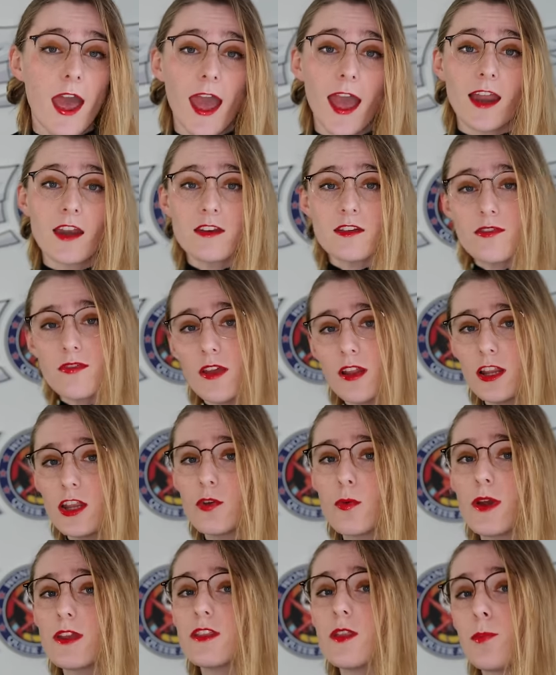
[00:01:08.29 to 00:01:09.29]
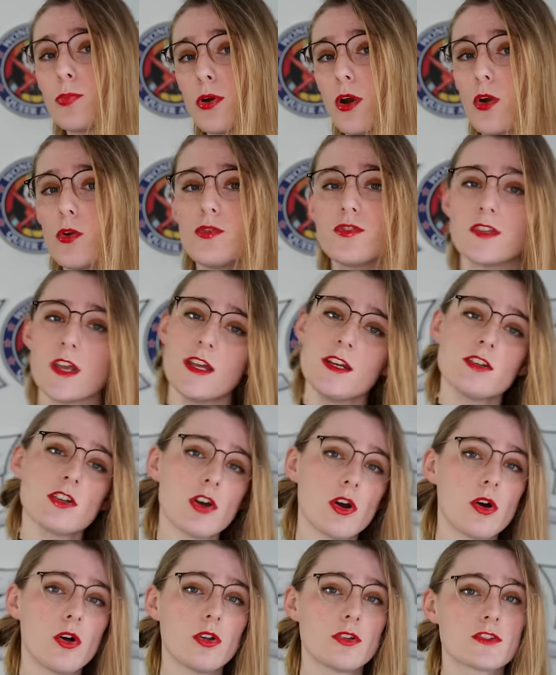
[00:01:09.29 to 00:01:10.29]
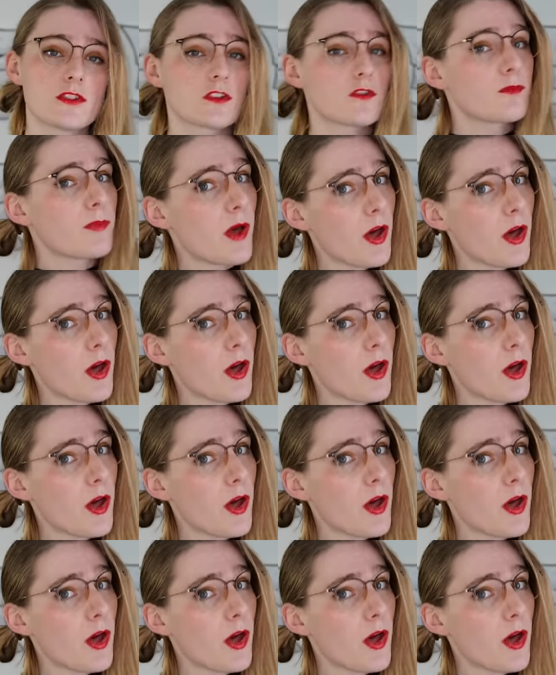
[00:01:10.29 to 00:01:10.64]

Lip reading: and evaluate the pros and cons of